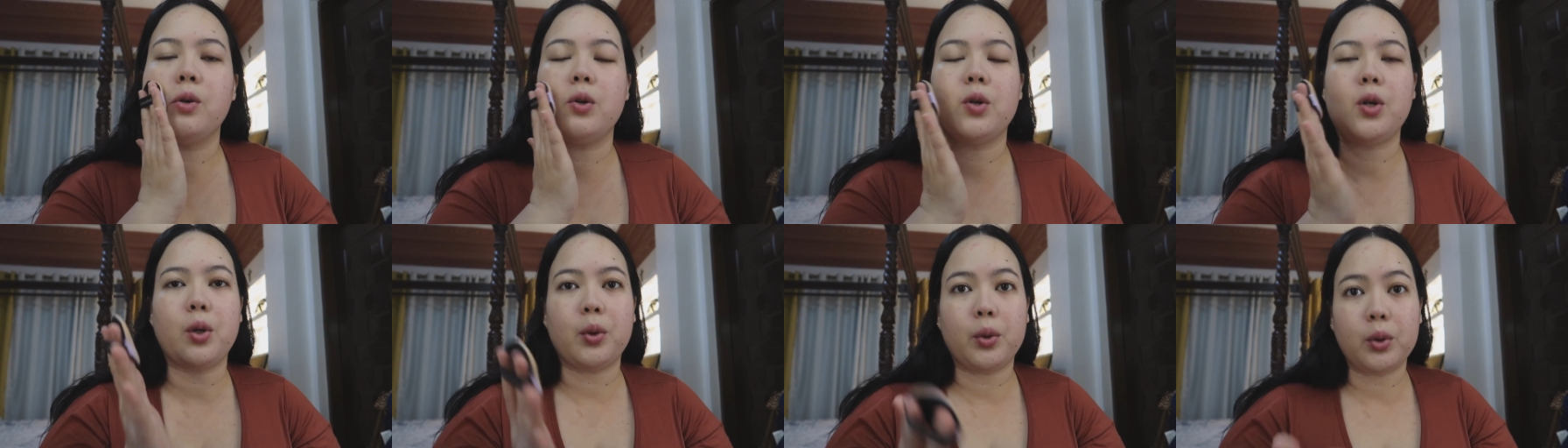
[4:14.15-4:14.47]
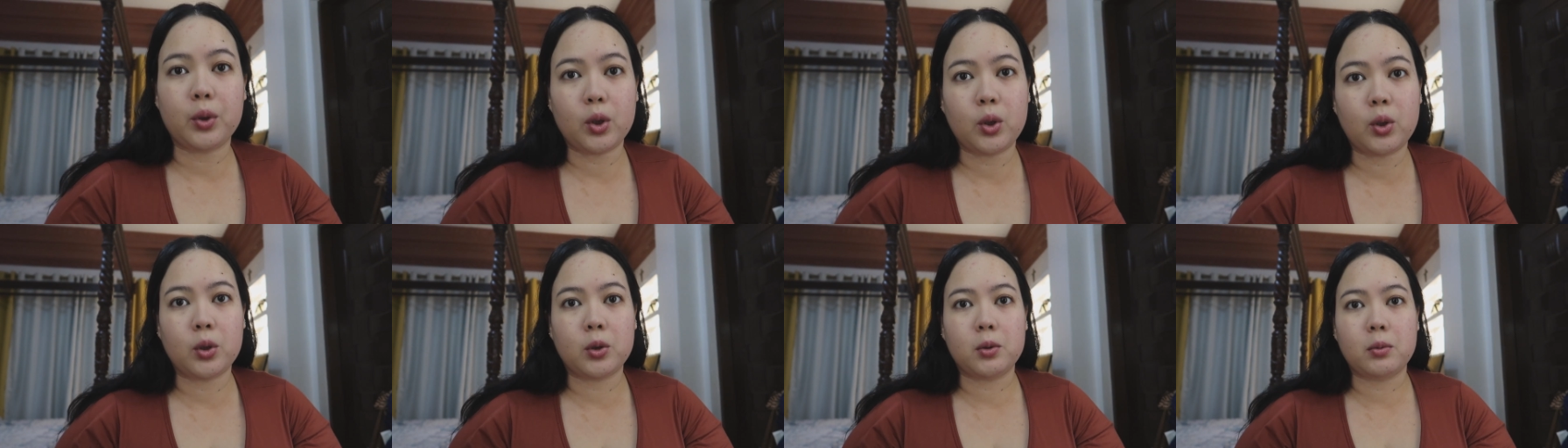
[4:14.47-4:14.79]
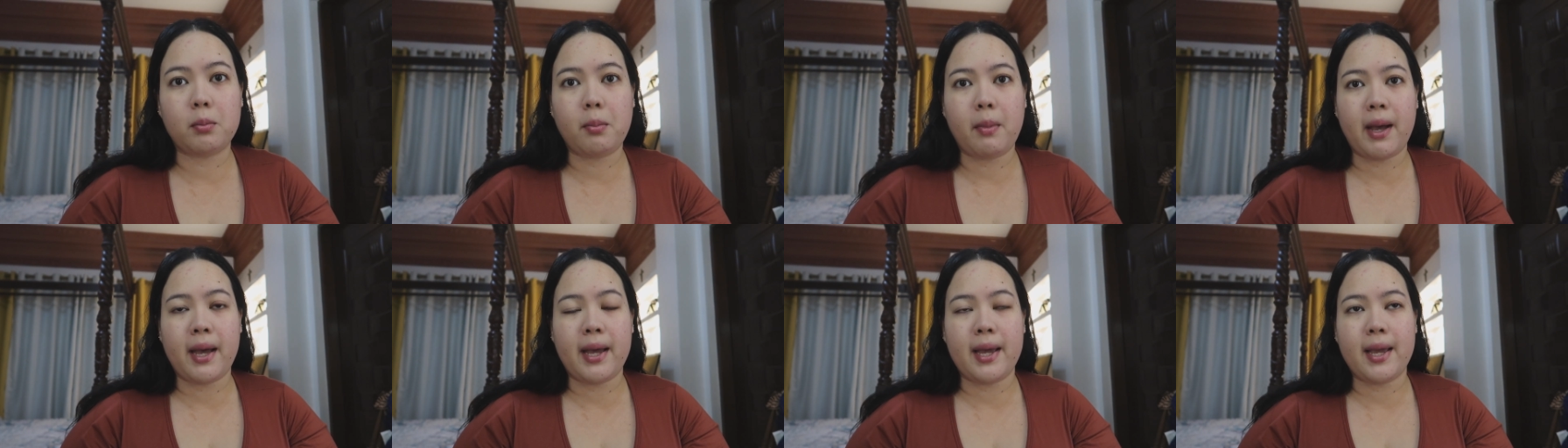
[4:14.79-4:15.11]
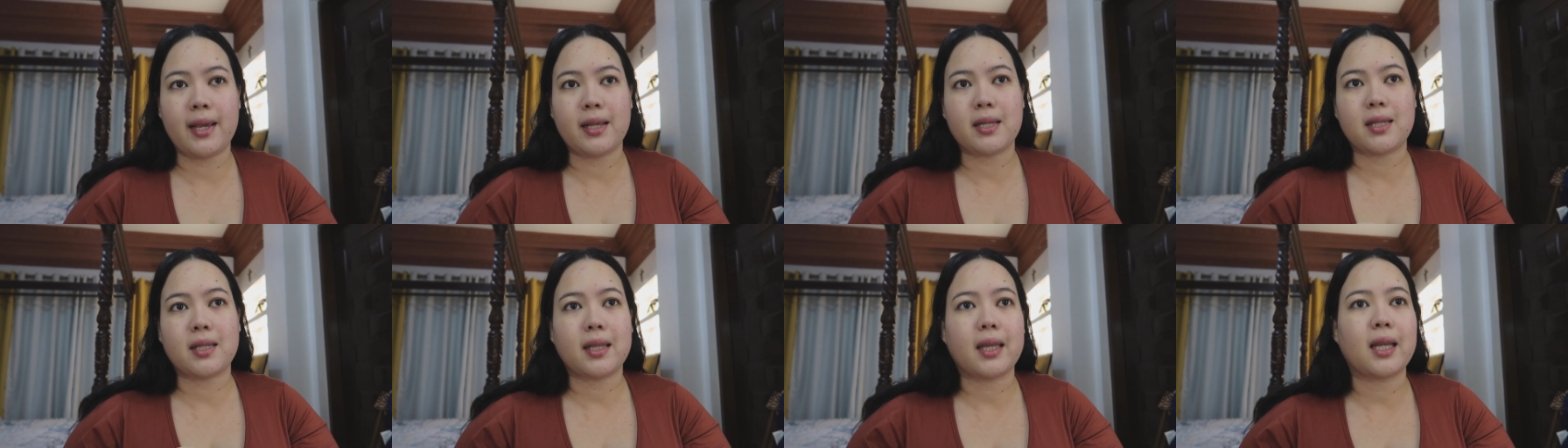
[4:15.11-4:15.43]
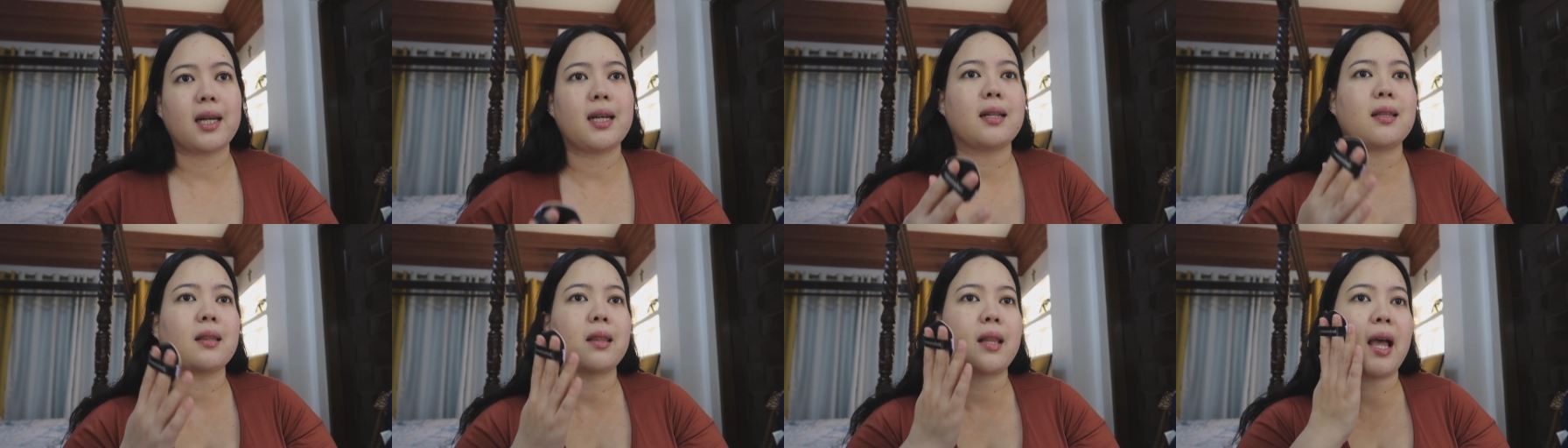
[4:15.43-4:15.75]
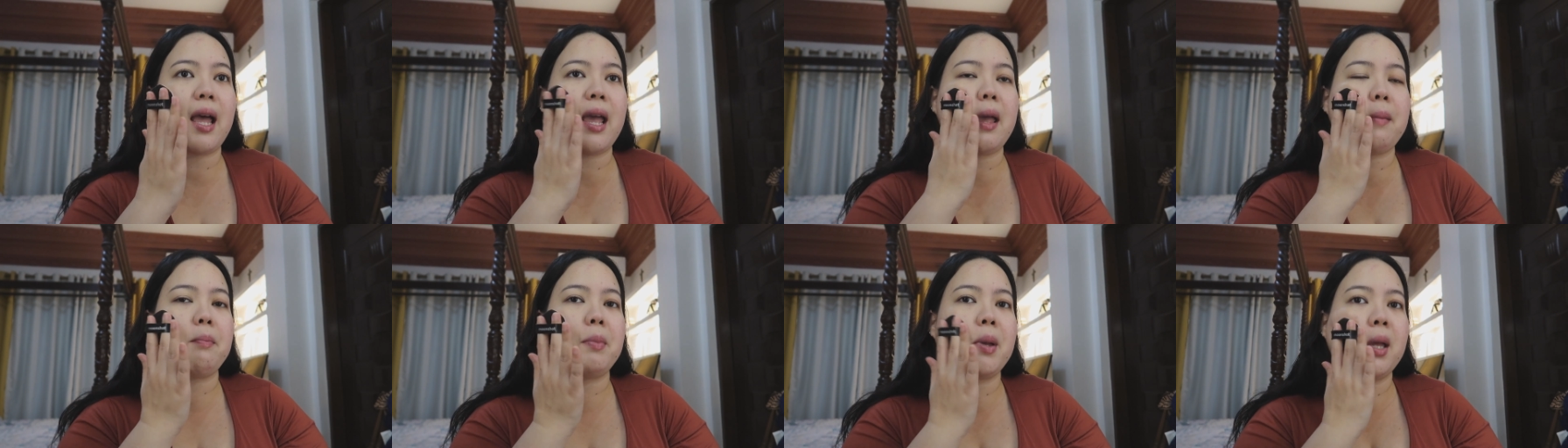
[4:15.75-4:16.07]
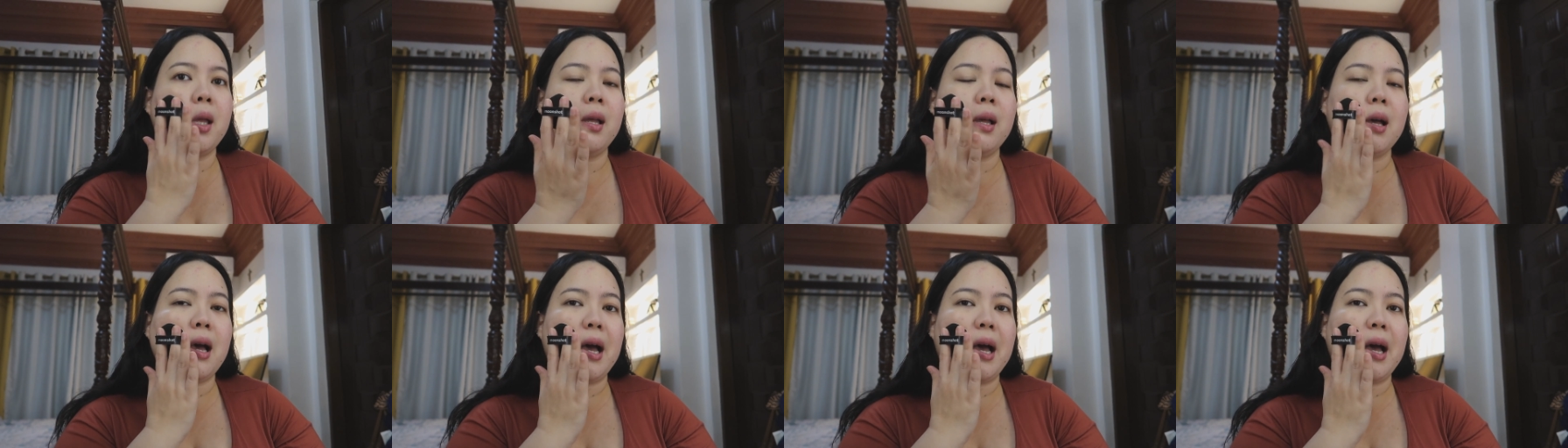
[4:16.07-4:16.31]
who don't know my skin type,